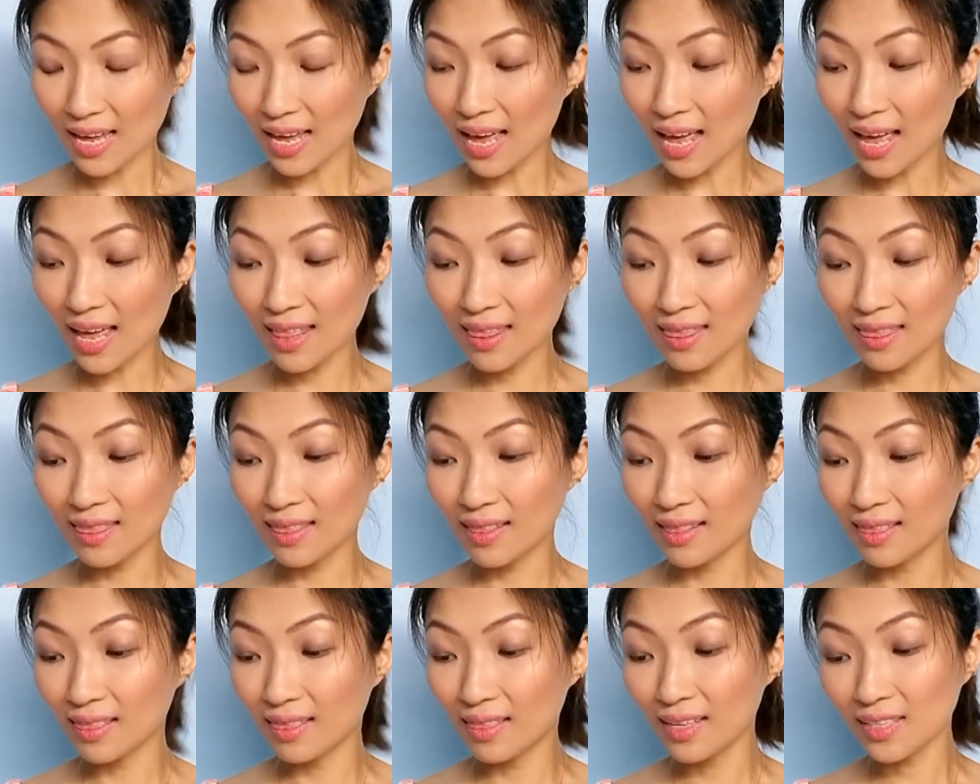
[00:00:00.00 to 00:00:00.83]
And
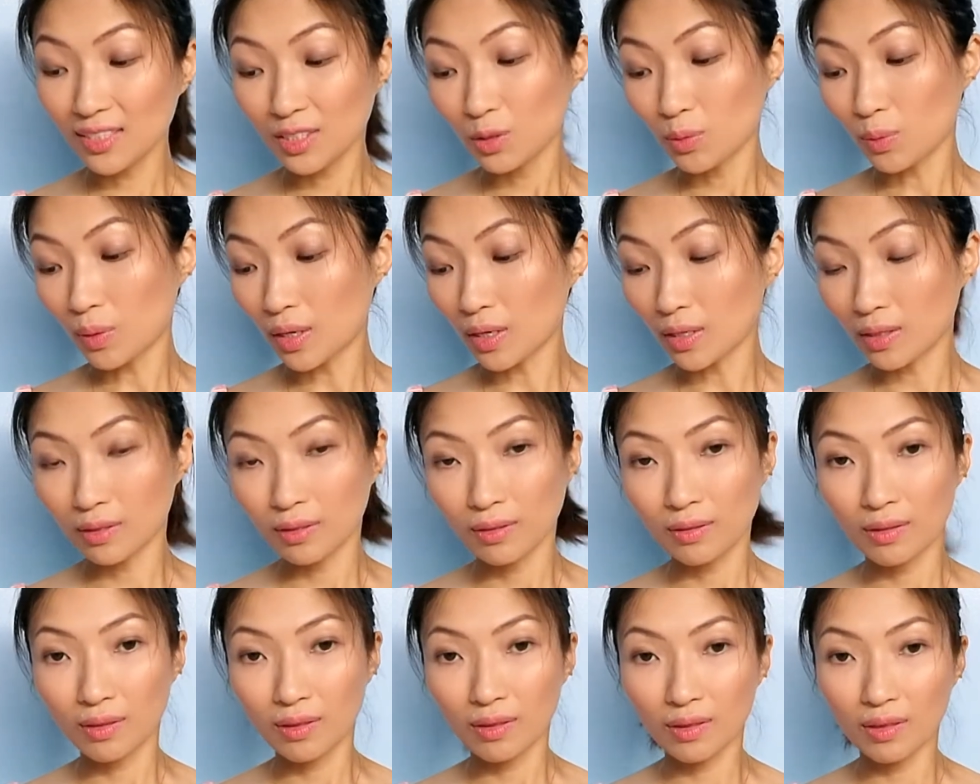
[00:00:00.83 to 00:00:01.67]
this one,
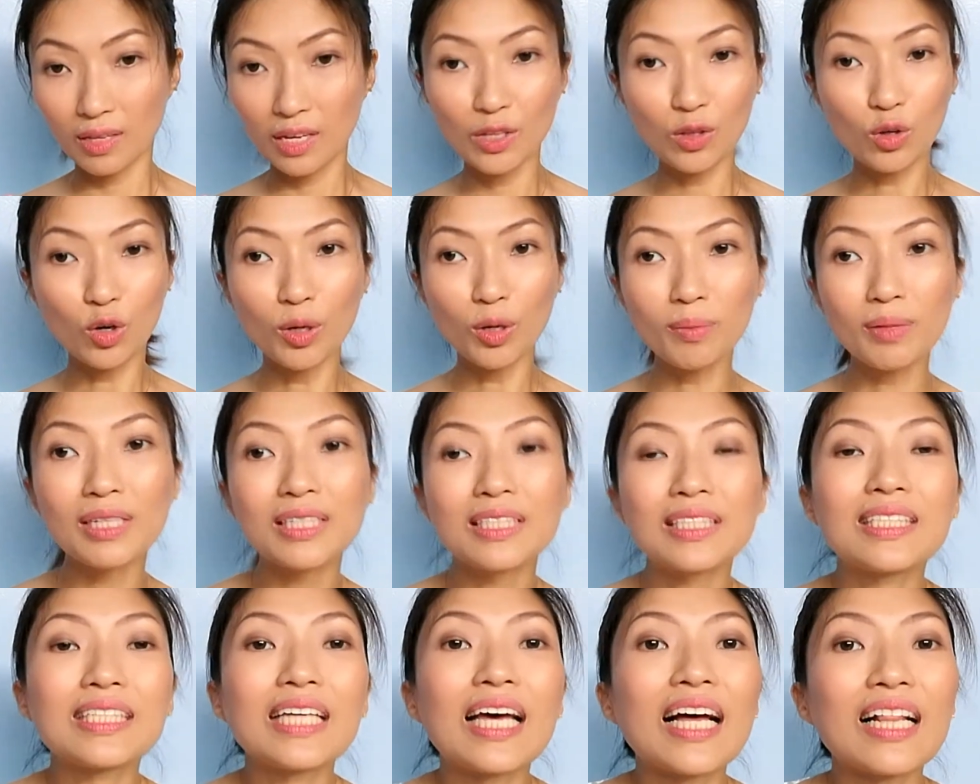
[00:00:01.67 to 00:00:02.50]
they normally
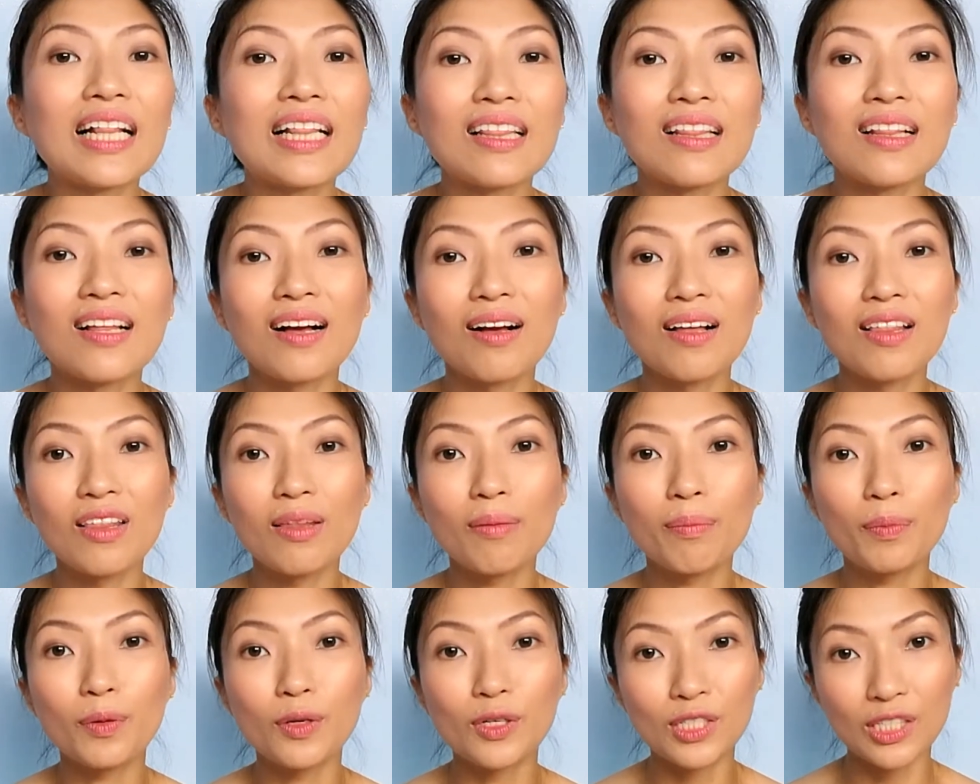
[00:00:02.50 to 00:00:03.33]
sell
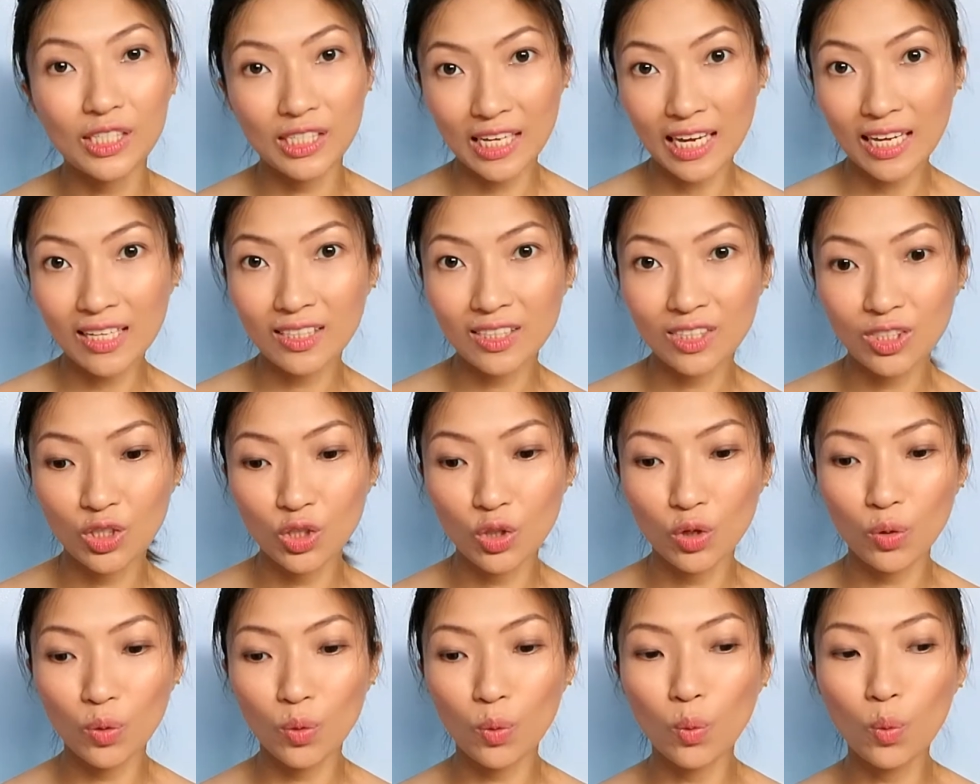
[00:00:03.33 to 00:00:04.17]
per set,
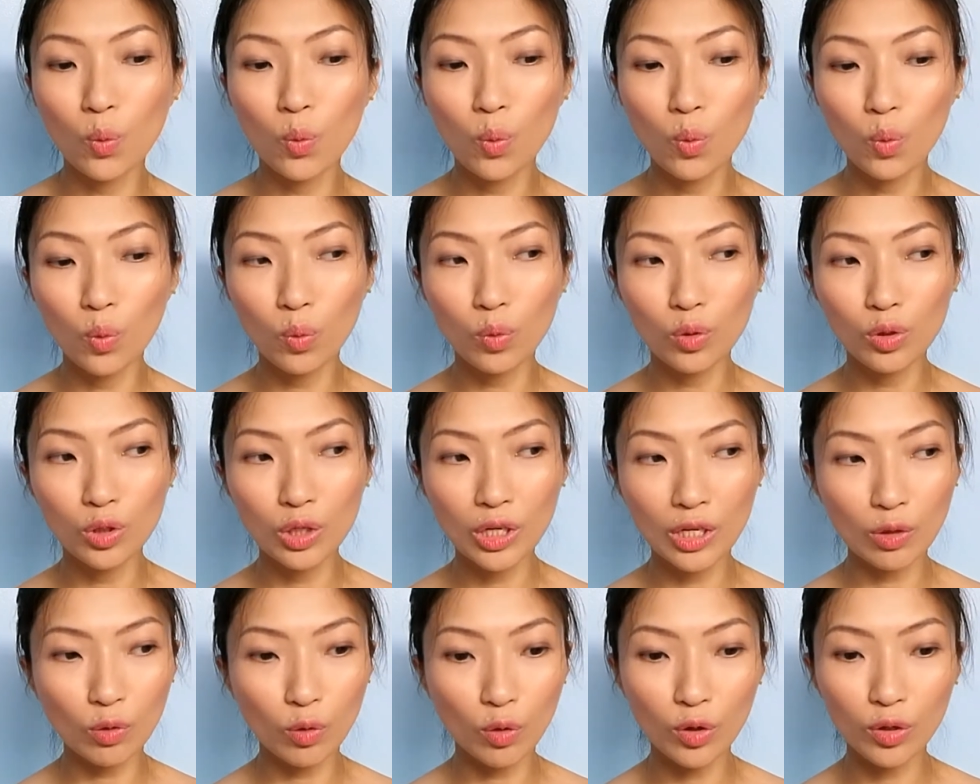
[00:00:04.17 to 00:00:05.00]
so you
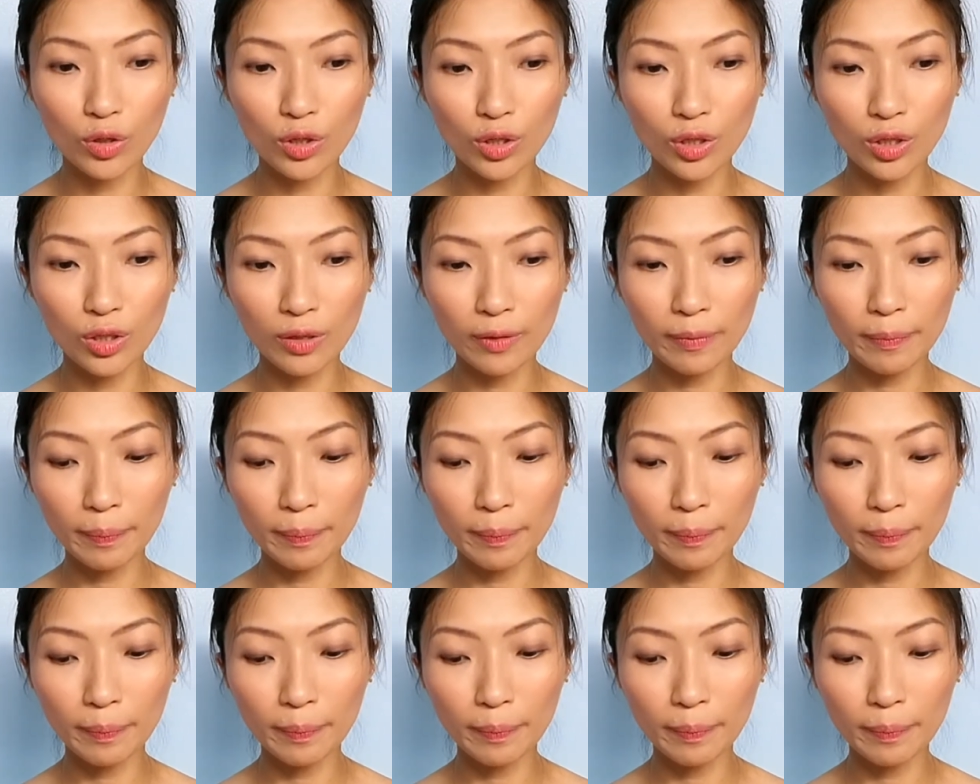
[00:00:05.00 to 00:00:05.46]
can order